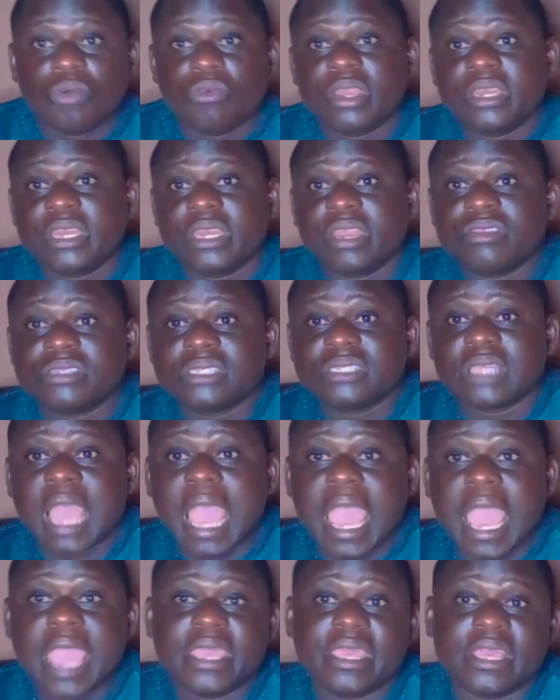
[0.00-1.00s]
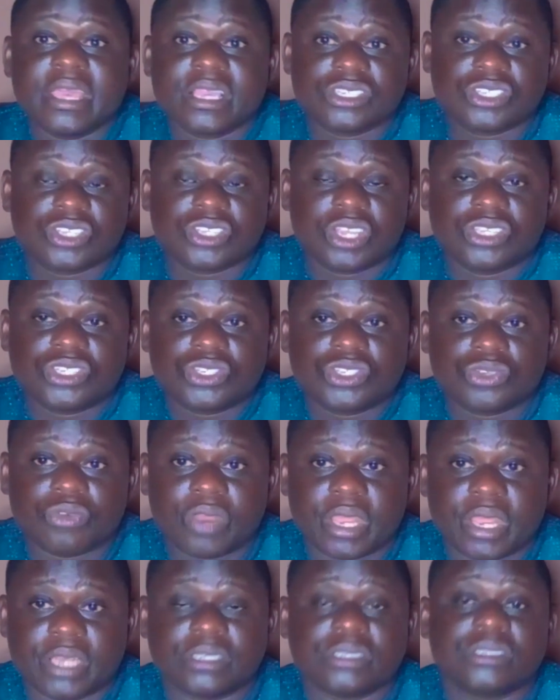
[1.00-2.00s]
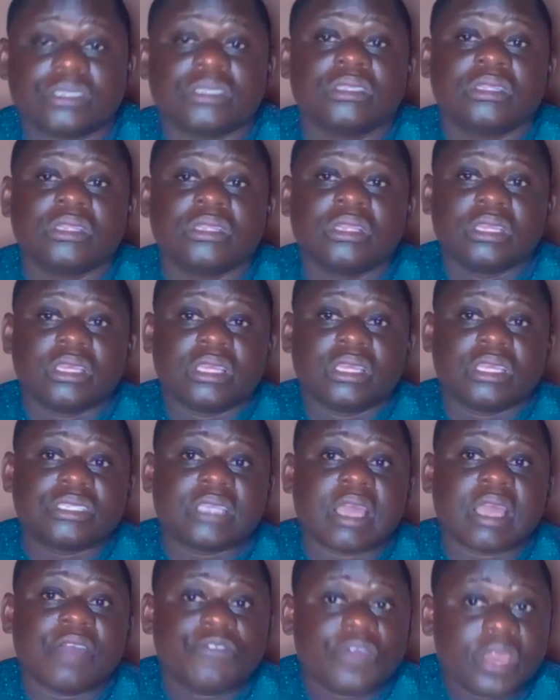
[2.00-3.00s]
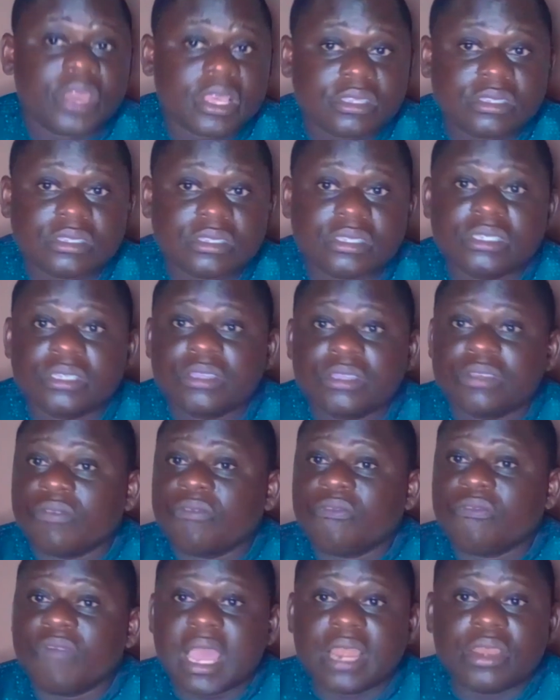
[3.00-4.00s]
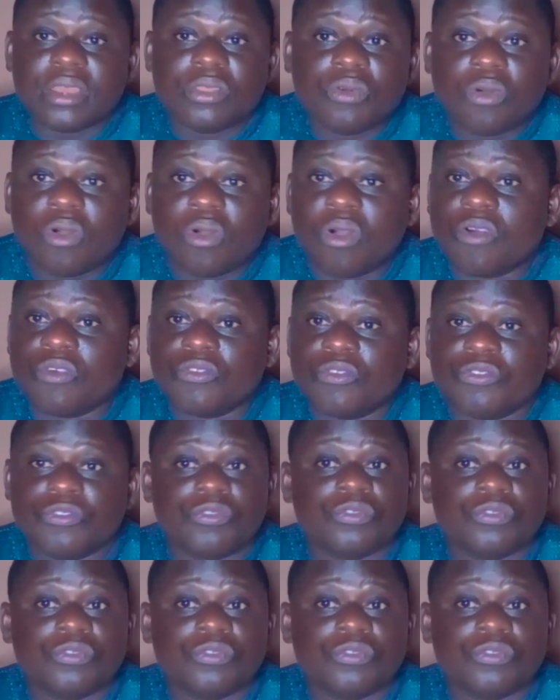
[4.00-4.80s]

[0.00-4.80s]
When there is high exchange rate, it affects value of